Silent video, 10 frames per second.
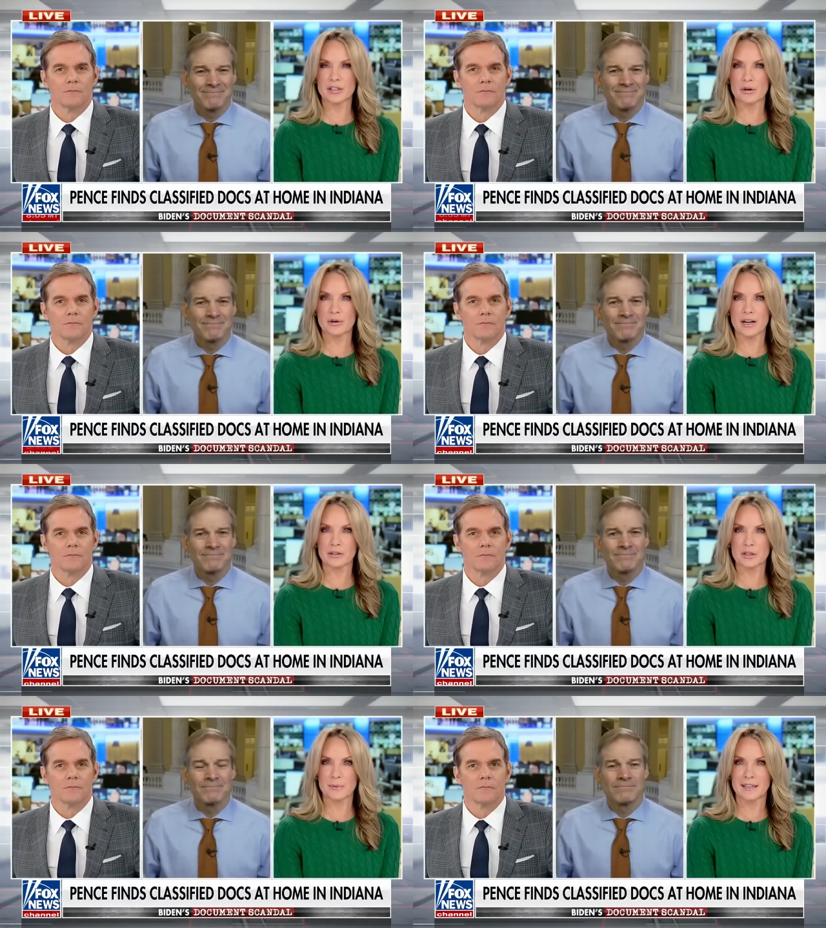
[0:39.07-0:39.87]
Speaker 1: to know,
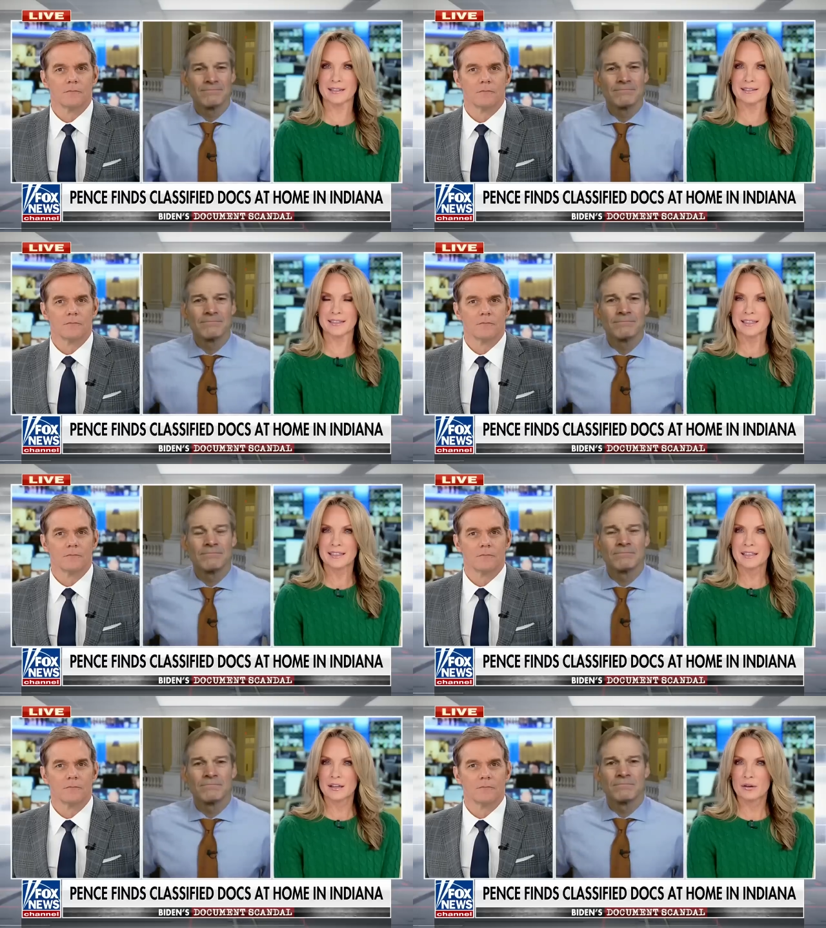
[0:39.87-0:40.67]
Congressman, is
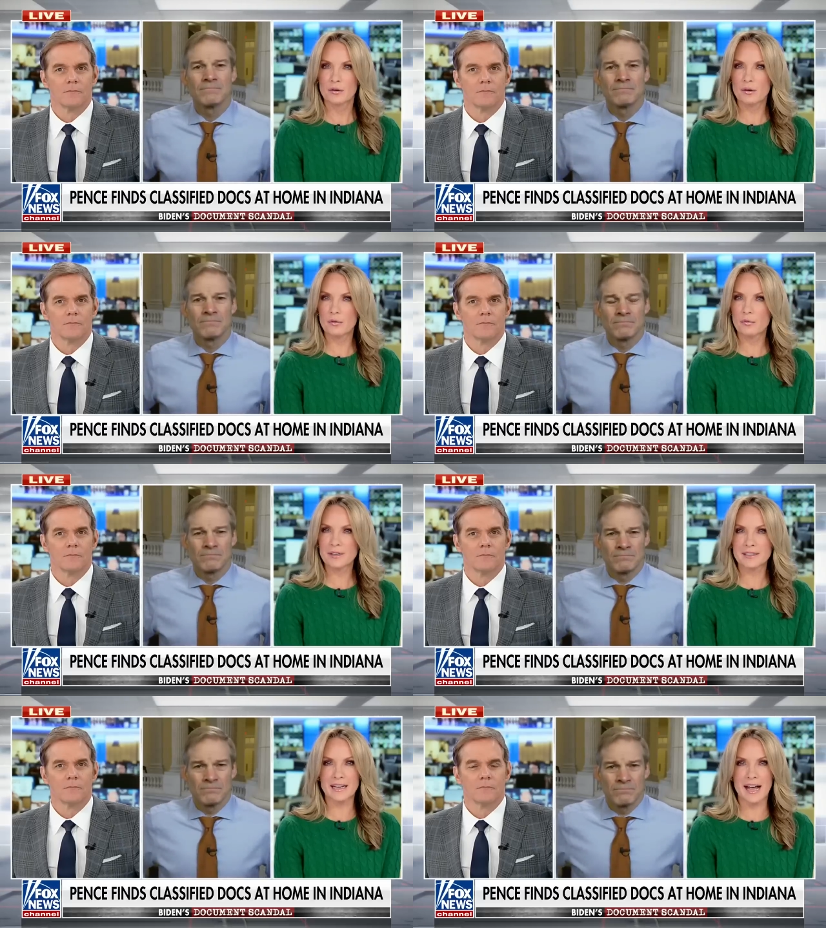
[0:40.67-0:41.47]

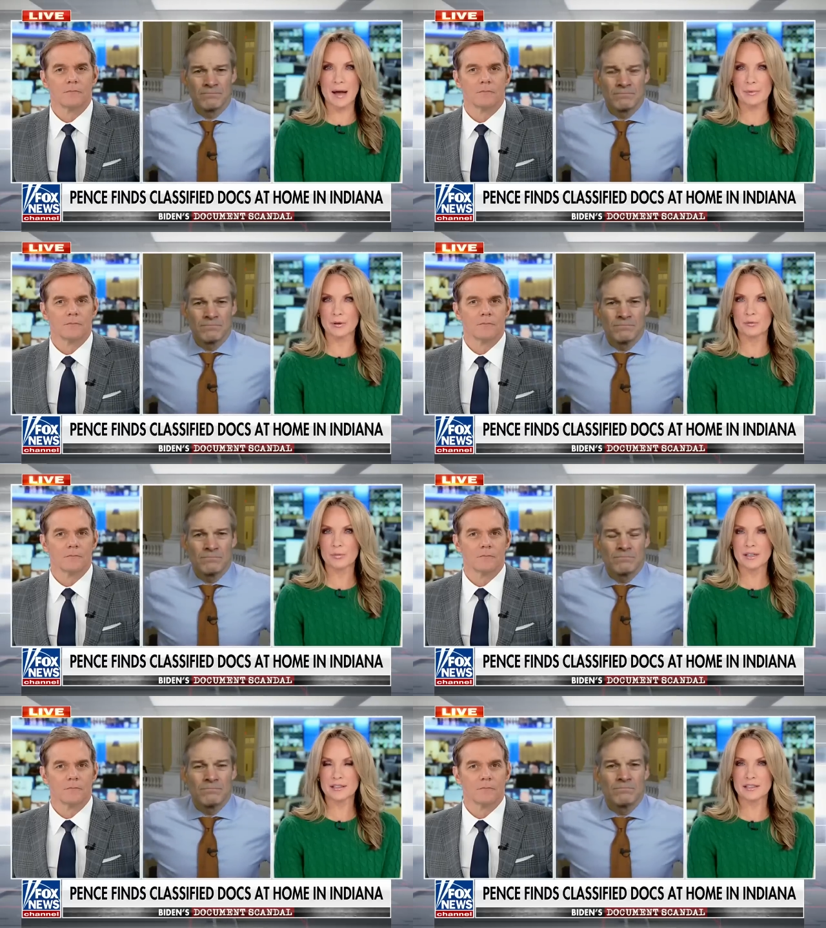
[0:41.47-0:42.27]
what's going to happen.
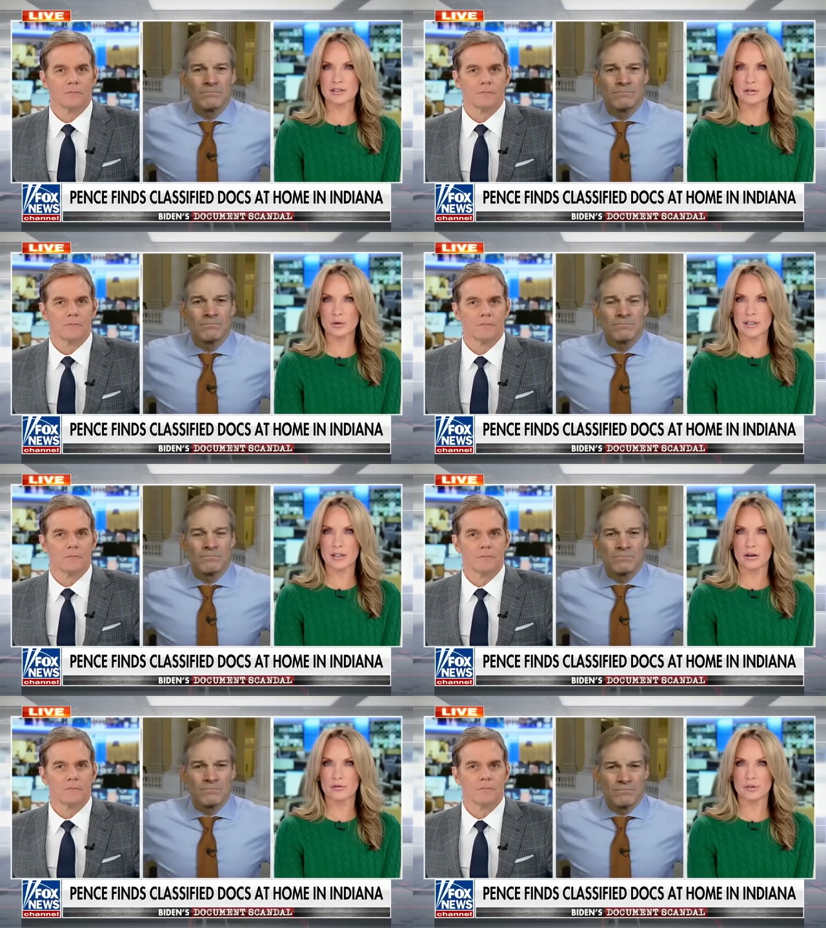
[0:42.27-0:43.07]
Where does this story
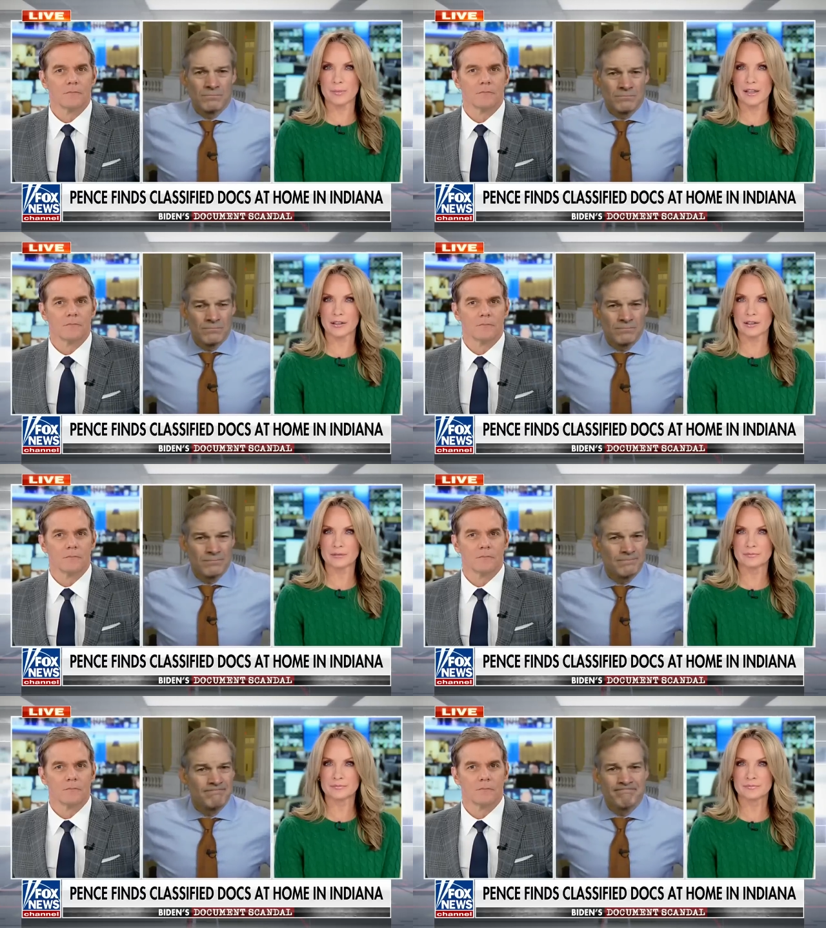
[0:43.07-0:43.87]
go from here?
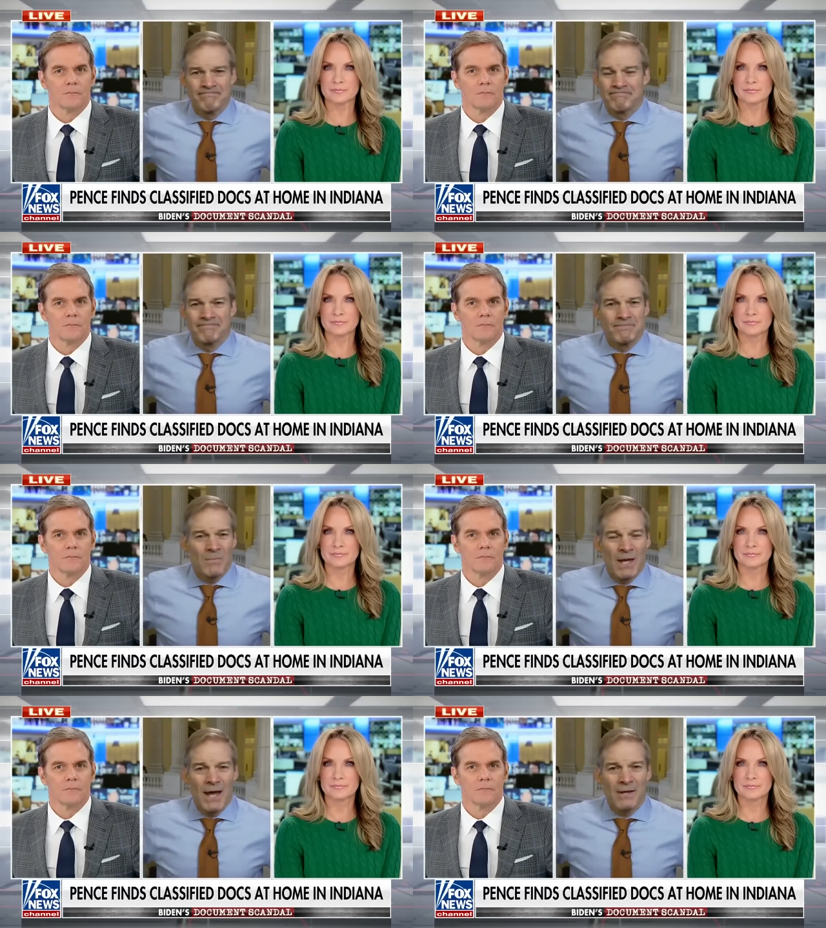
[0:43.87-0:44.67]

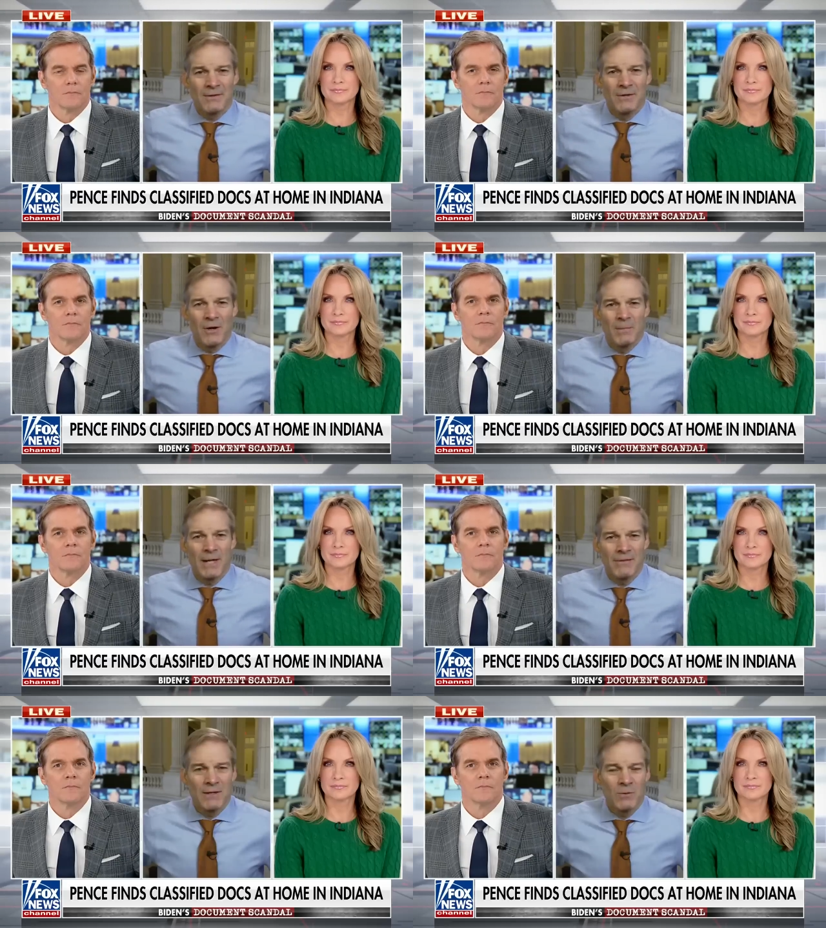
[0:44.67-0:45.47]
I don't know,
Speaker 2: but
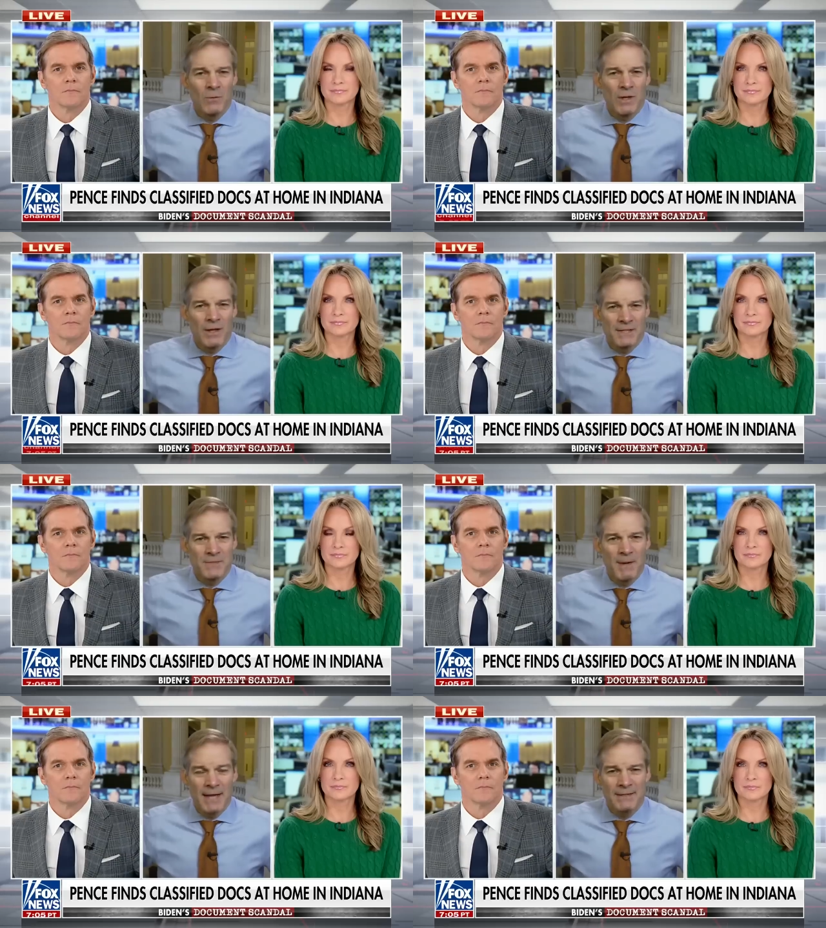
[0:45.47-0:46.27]
I think what we all
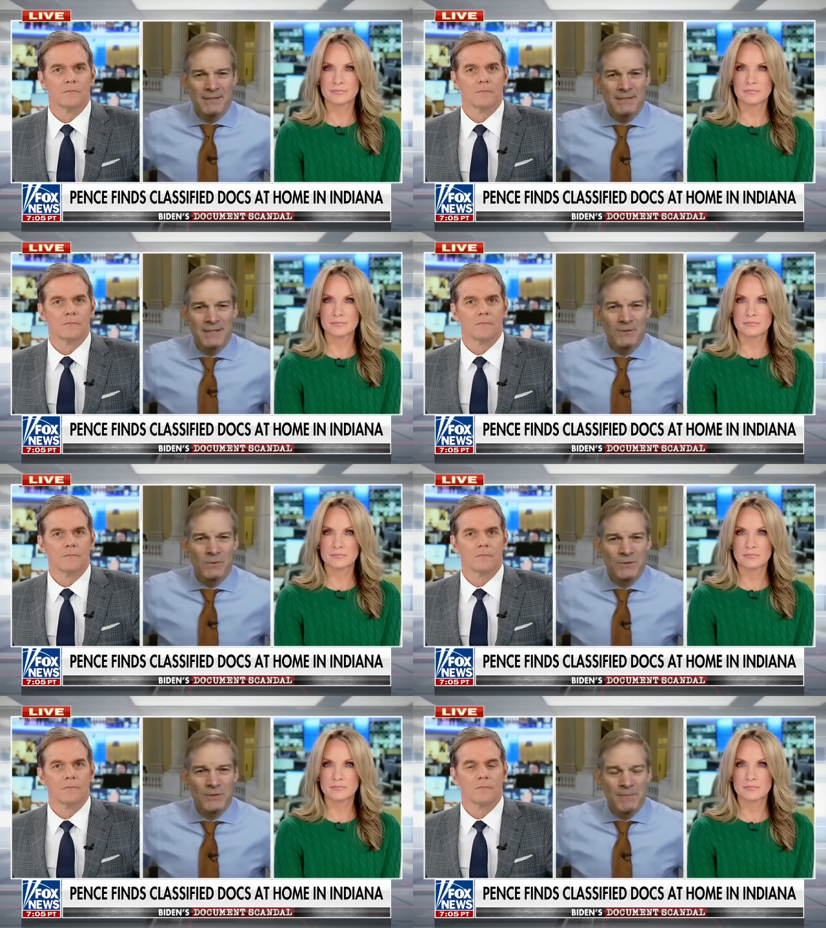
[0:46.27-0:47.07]
expect is
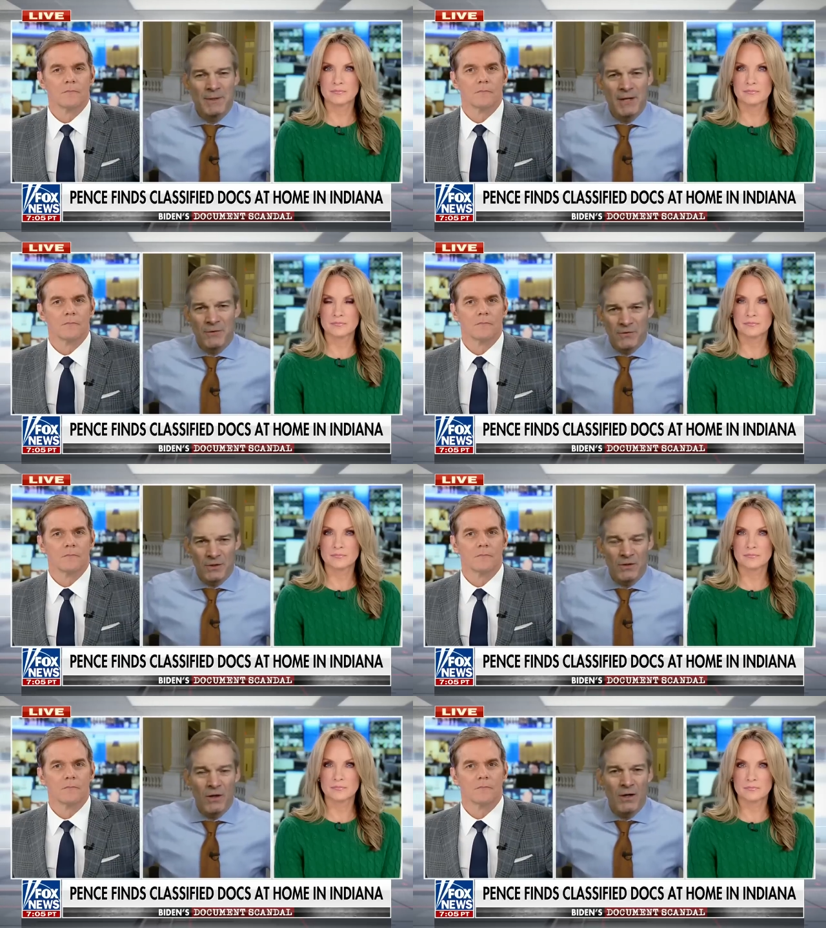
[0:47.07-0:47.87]
equal treatment under the
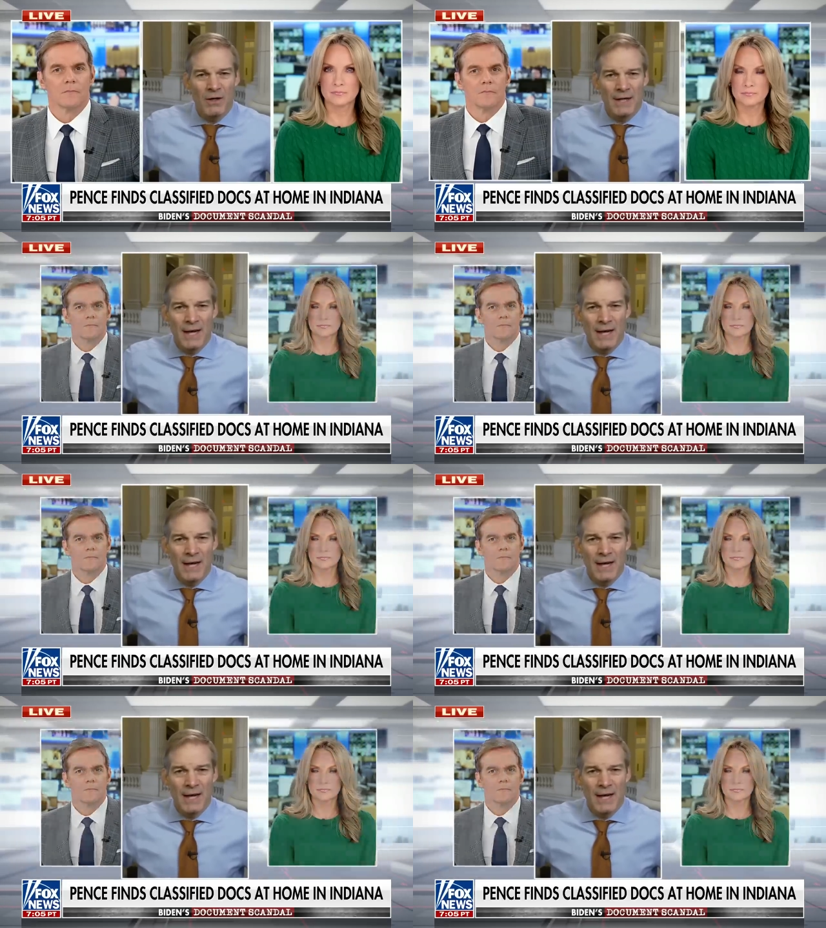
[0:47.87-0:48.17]
law. And